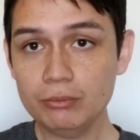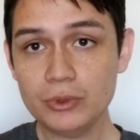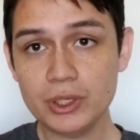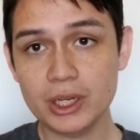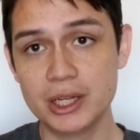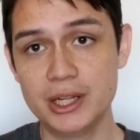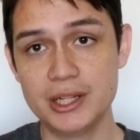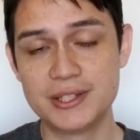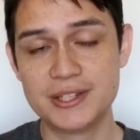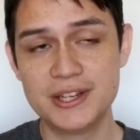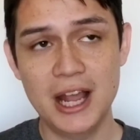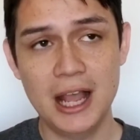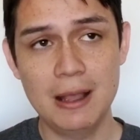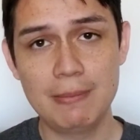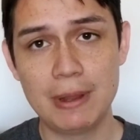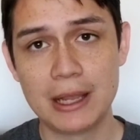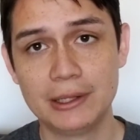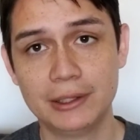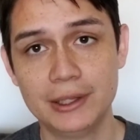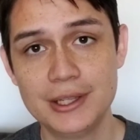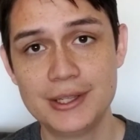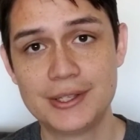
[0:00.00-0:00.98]
it's not my
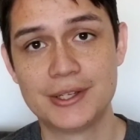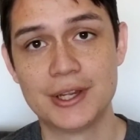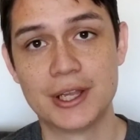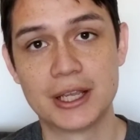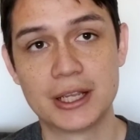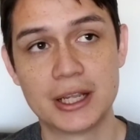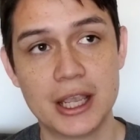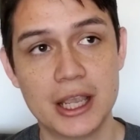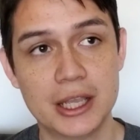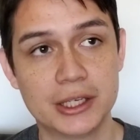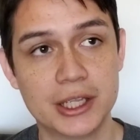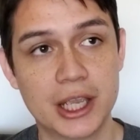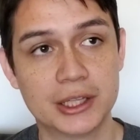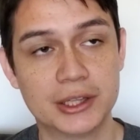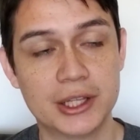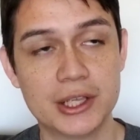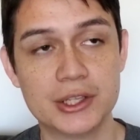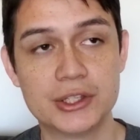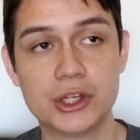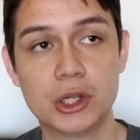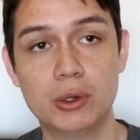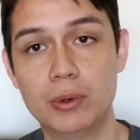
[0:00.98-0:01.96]
listing, and yet they
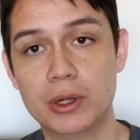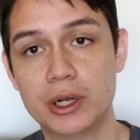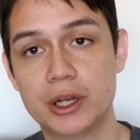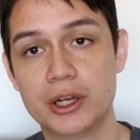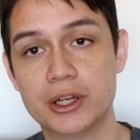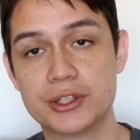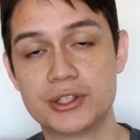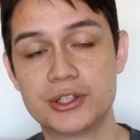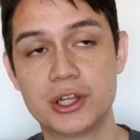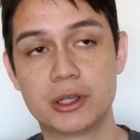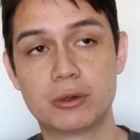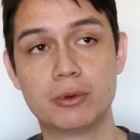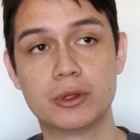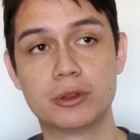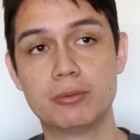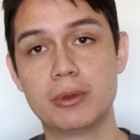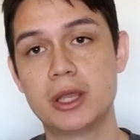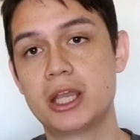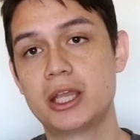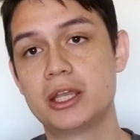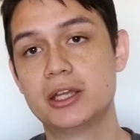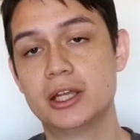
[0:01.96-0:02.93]
still wanted to stick with
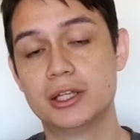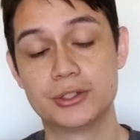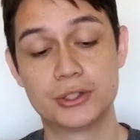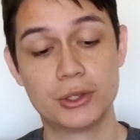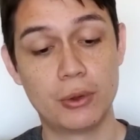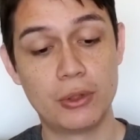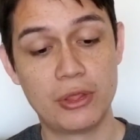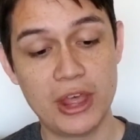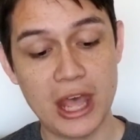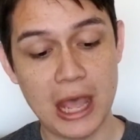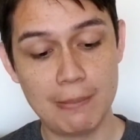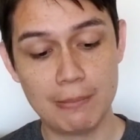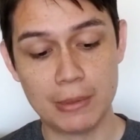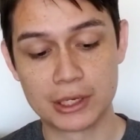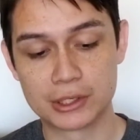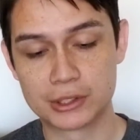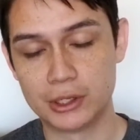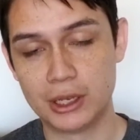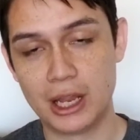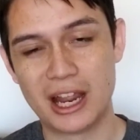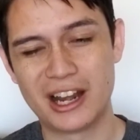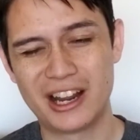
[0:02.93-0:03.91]
me. And so that meant
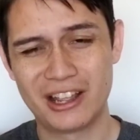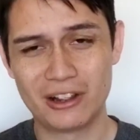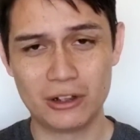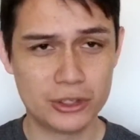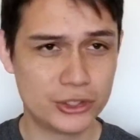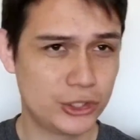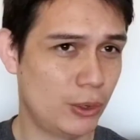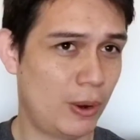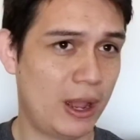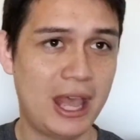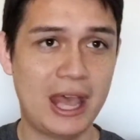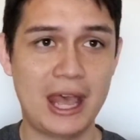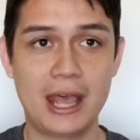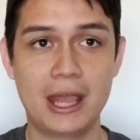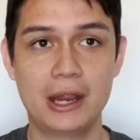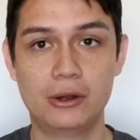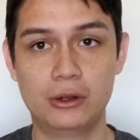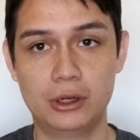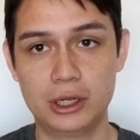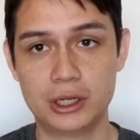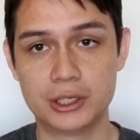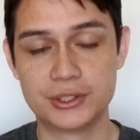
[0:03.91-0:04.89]
a lot. I also had
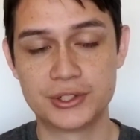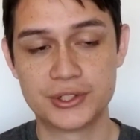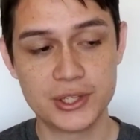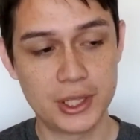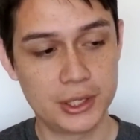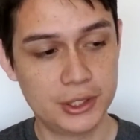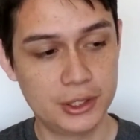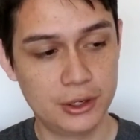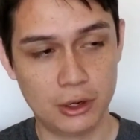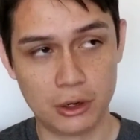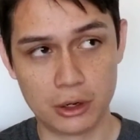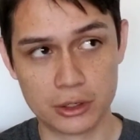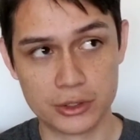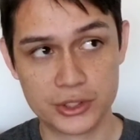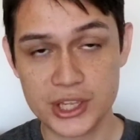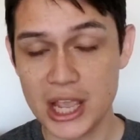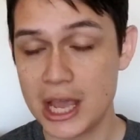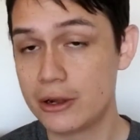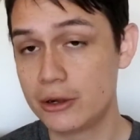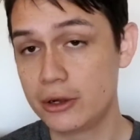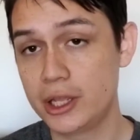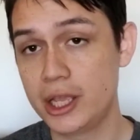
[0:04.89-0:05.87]
on
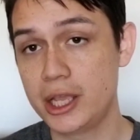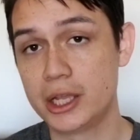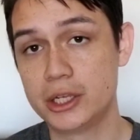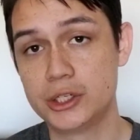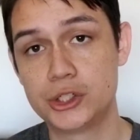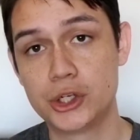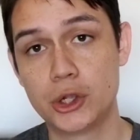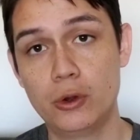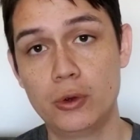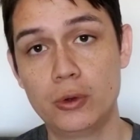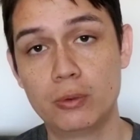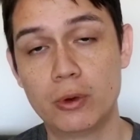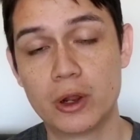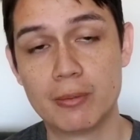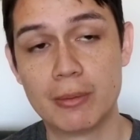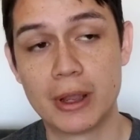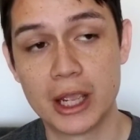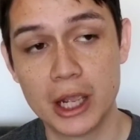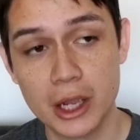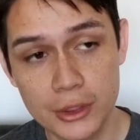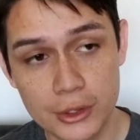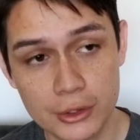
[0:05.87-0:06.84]
Saturday, I showed one of
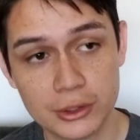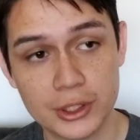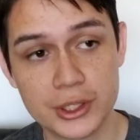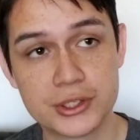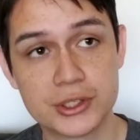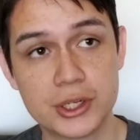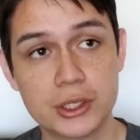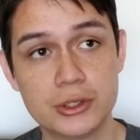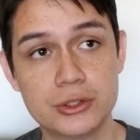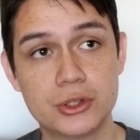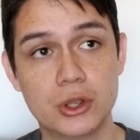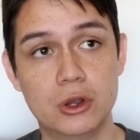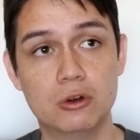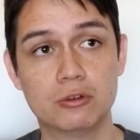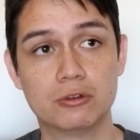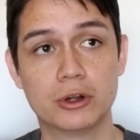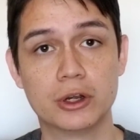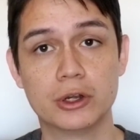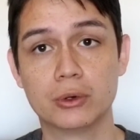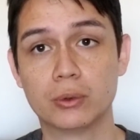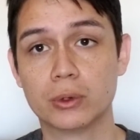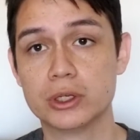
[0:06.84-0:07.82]
my other listings
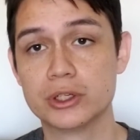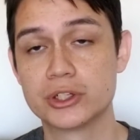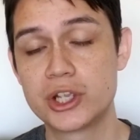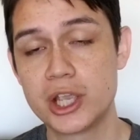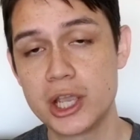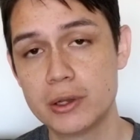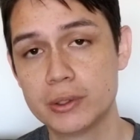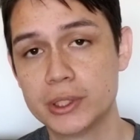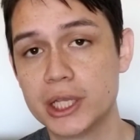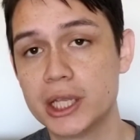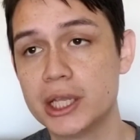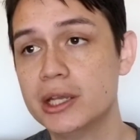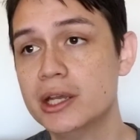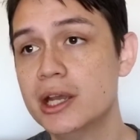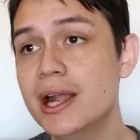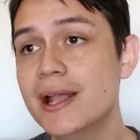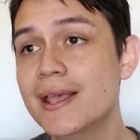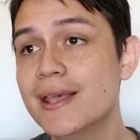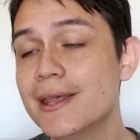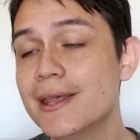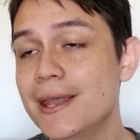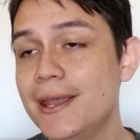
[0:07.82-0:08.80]
over in Orange County,
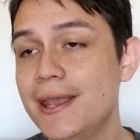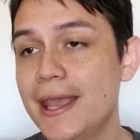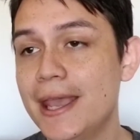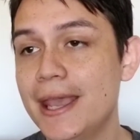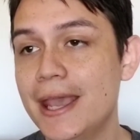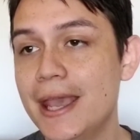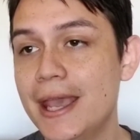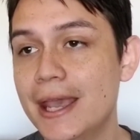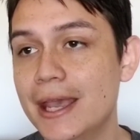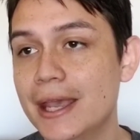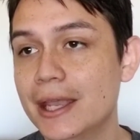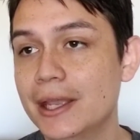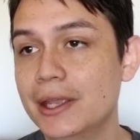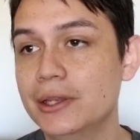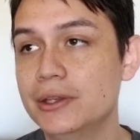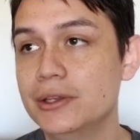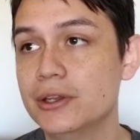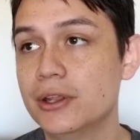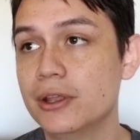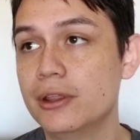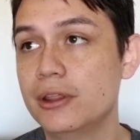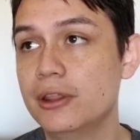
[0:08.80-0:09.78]

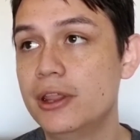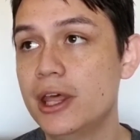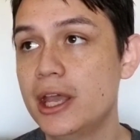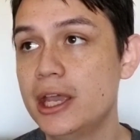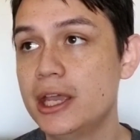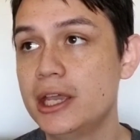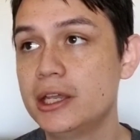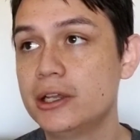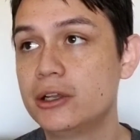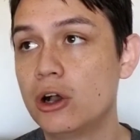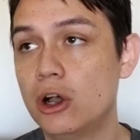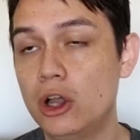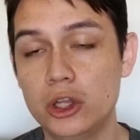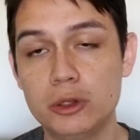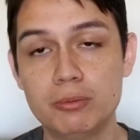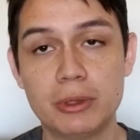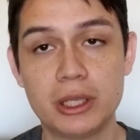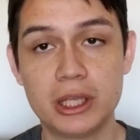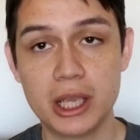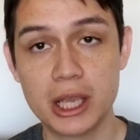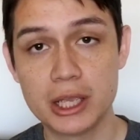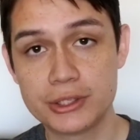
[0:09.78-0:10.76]
and they called
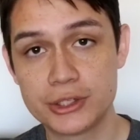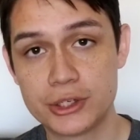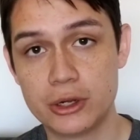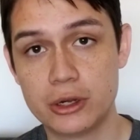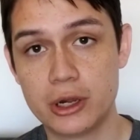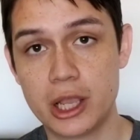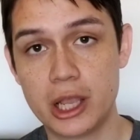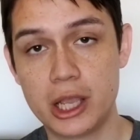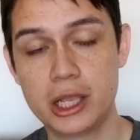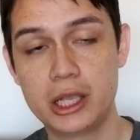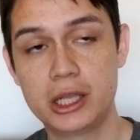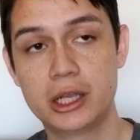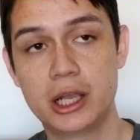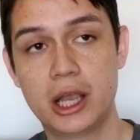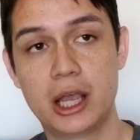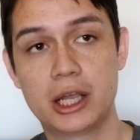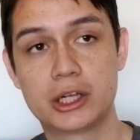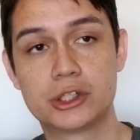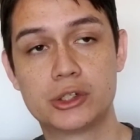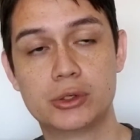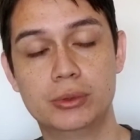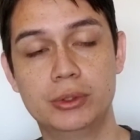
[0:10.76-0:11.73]
me yesterday,
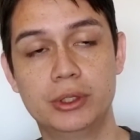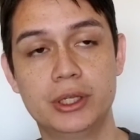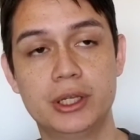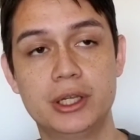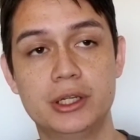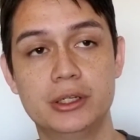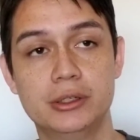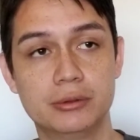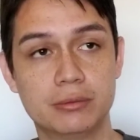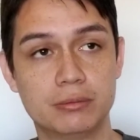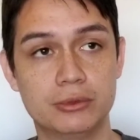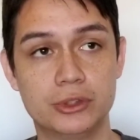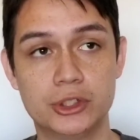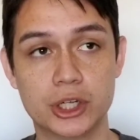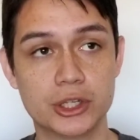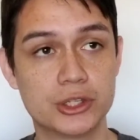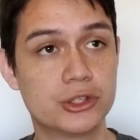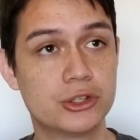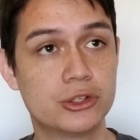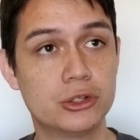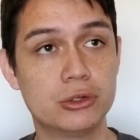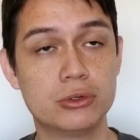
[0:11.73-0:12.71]
actually,
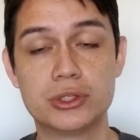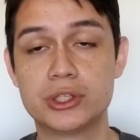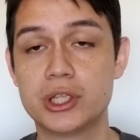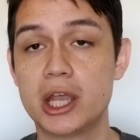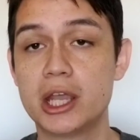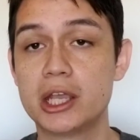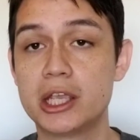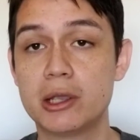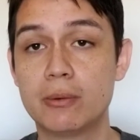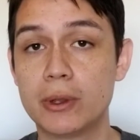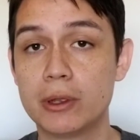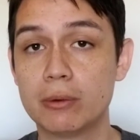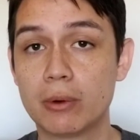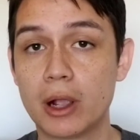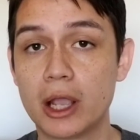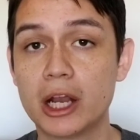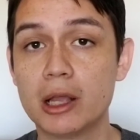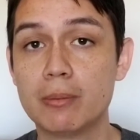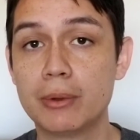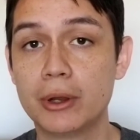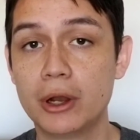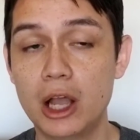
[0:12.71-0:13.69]
just to say, can we
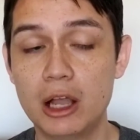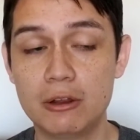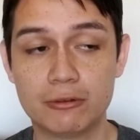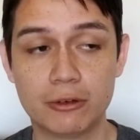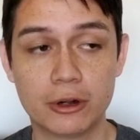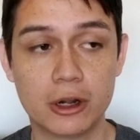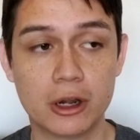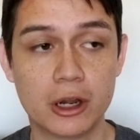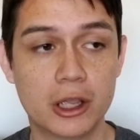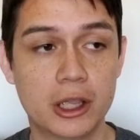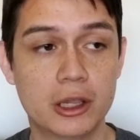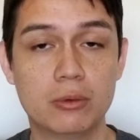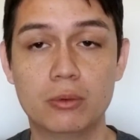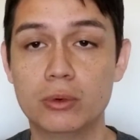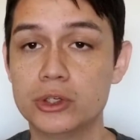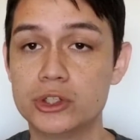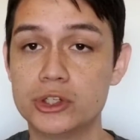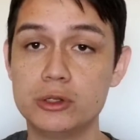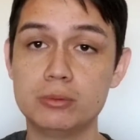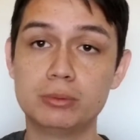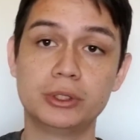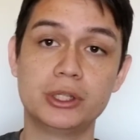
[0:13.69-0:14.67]
write up an offer? And
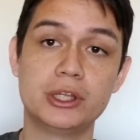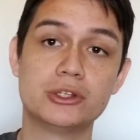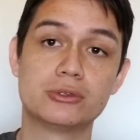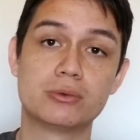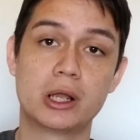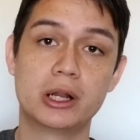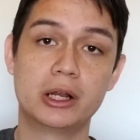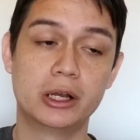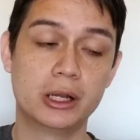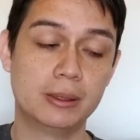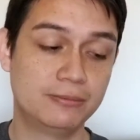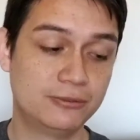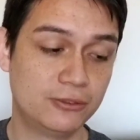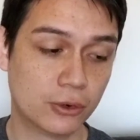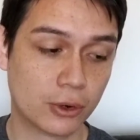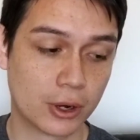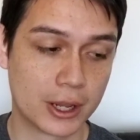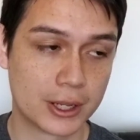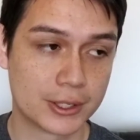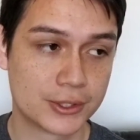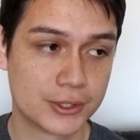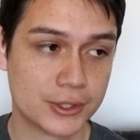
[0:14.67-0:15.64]
would you please write it up for
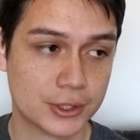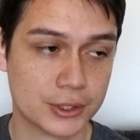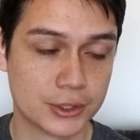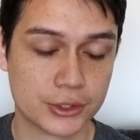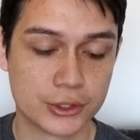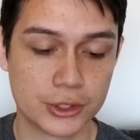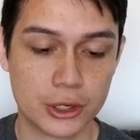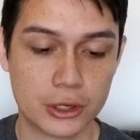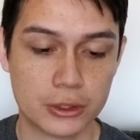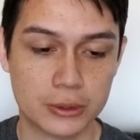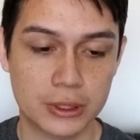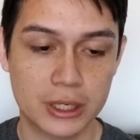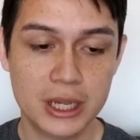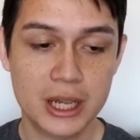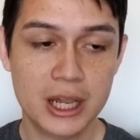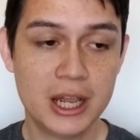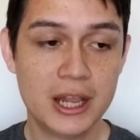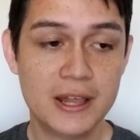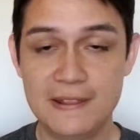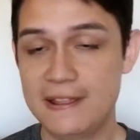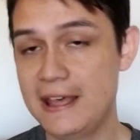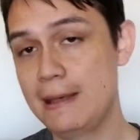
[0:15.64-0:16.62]
us? And so
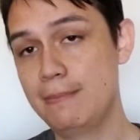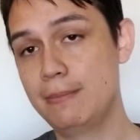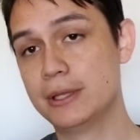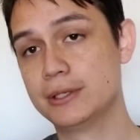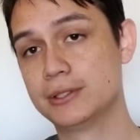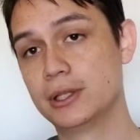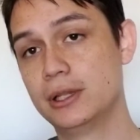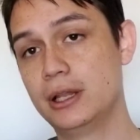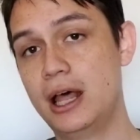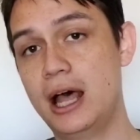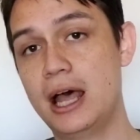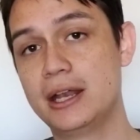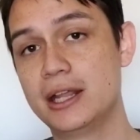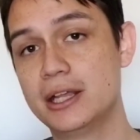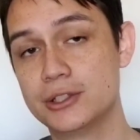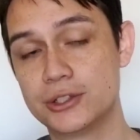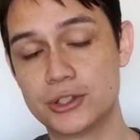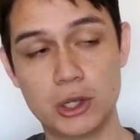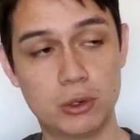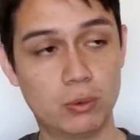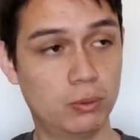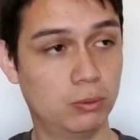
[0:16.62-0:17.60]
that meant a lot. And
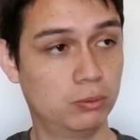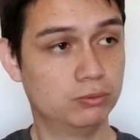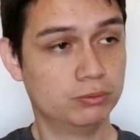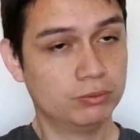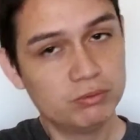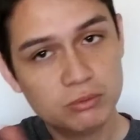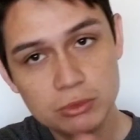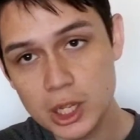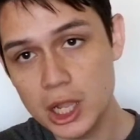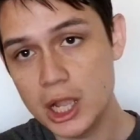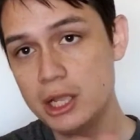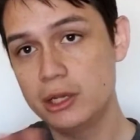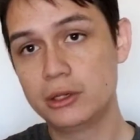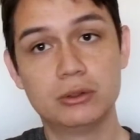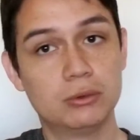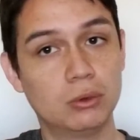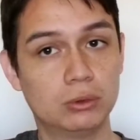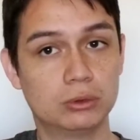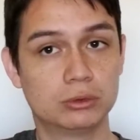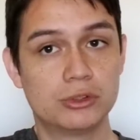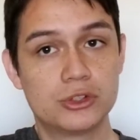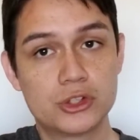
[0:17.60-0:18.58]
so not
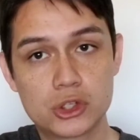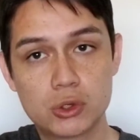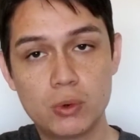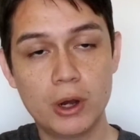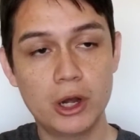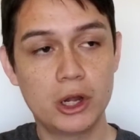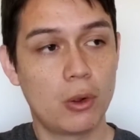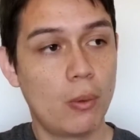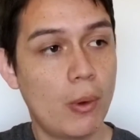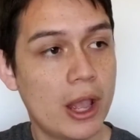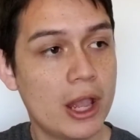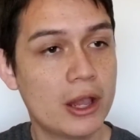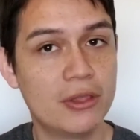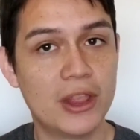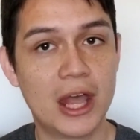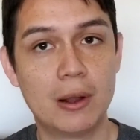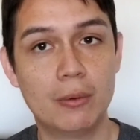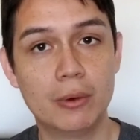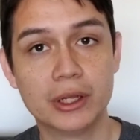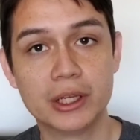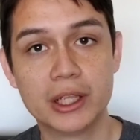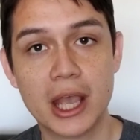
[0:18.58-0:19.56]
squared away on
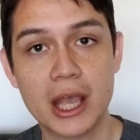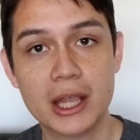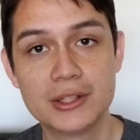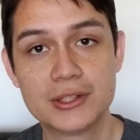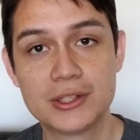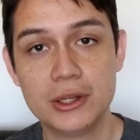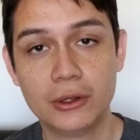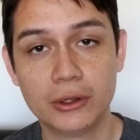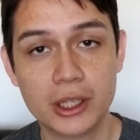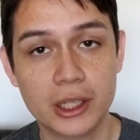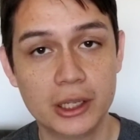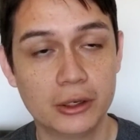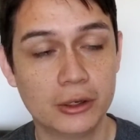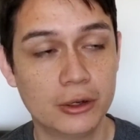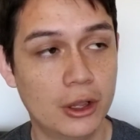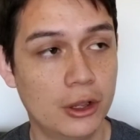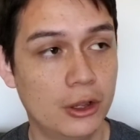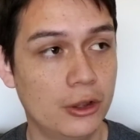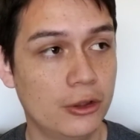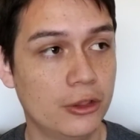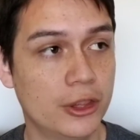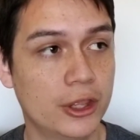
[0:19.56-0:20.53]
that one yet, still getting
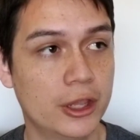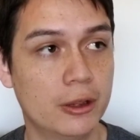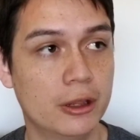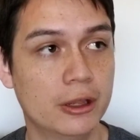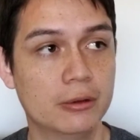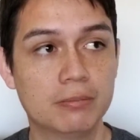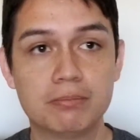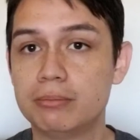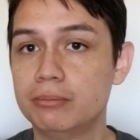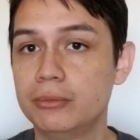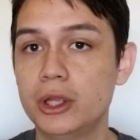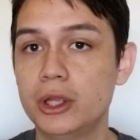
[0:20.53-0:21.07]
all the,